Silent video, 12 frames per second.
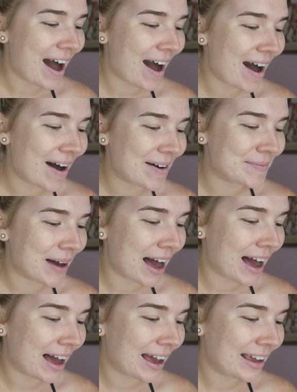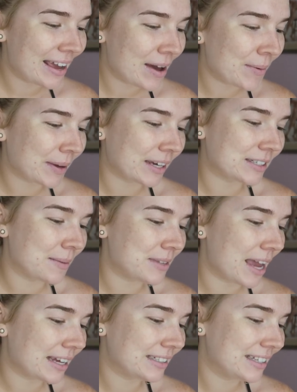Oh my gosh, I'm
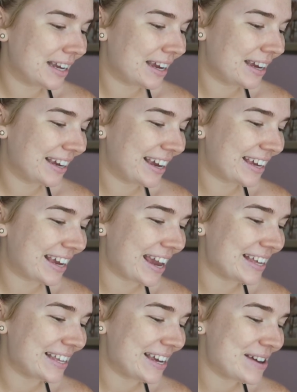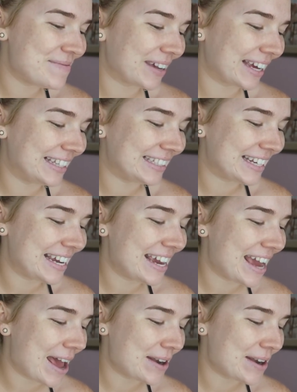texting Kaylee McKenzie,